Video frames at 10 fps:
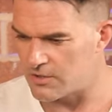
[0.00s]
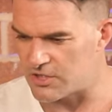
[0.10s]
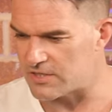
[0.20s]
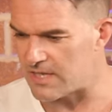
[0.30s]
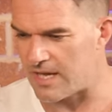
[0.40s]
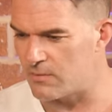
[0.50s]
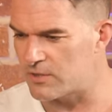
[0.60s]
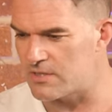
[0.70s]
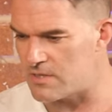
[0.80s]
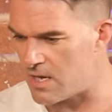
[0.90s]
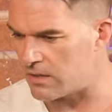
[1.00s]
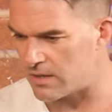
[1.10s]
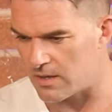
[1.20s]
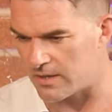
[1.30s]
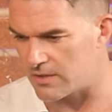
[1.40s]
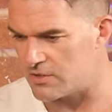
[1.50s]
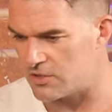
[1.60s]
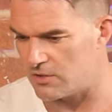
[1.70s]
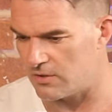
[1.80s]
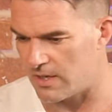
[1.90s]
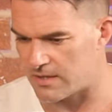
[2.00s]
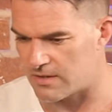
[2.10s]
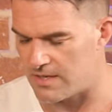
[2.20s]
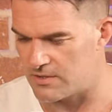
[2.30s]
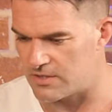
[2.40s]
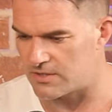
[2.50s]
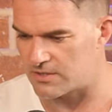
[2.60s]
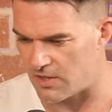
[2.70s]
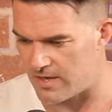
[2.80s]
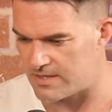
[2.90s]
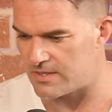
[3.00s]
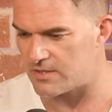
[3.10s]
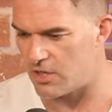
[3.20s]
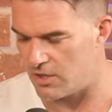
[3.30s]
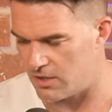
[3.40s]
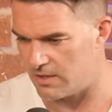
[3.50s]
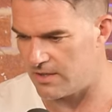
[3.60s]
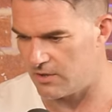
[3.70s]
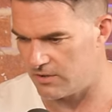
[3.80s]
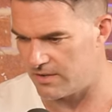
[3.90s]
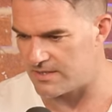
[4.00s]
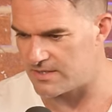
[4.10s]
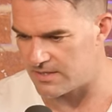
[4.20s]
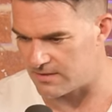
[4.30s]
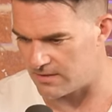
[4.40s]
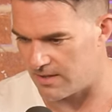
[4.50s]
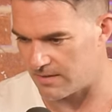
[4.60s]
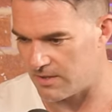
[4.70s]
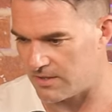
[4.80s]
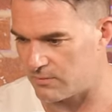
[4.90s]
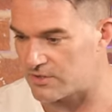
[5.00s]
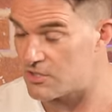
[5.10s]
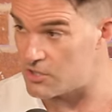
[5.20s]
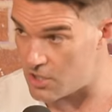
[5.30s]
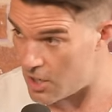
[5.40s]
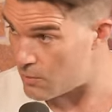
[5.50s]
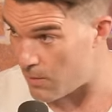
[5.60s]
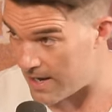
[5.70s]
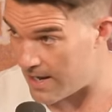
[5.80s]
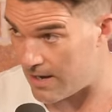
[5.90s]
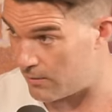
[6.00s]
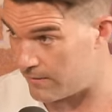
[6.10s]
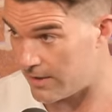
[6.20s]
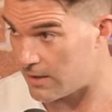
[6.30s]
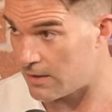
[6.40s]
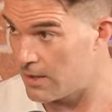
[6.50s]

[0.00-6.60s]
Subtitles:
Just, and there was nothing I could do. Like, they decided early on they didn't like me, and there was no way out of it.